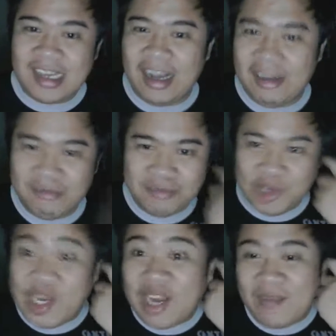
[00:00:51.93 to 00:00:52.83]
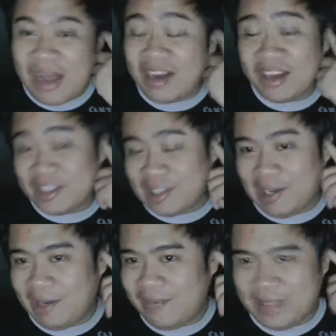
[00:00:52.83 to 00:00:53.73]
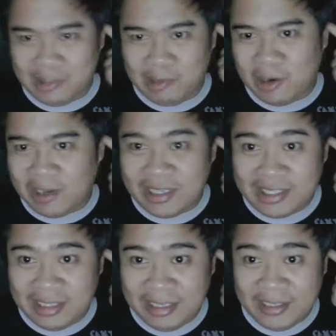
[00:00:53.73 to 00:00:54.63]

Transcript: um, treating Metal Gear Solid Peace Walker as a,